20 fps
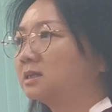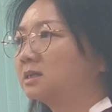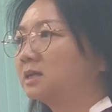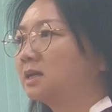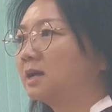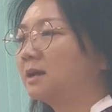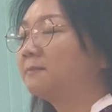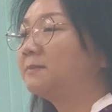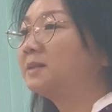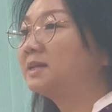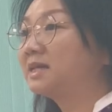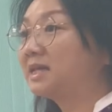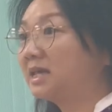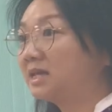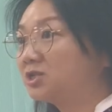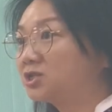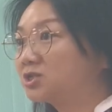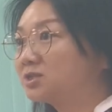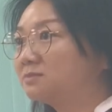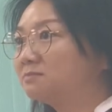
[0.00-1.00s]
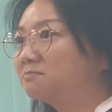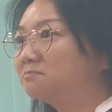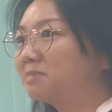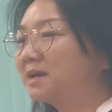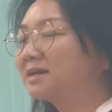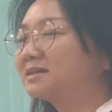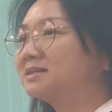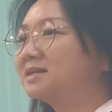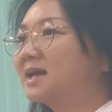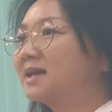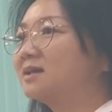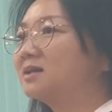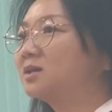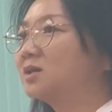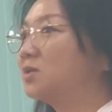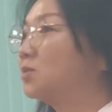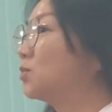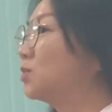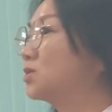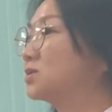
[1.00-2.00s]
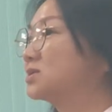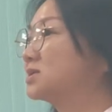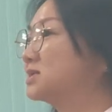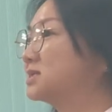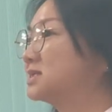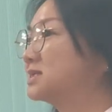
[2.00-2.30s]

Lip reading: application. Back then it was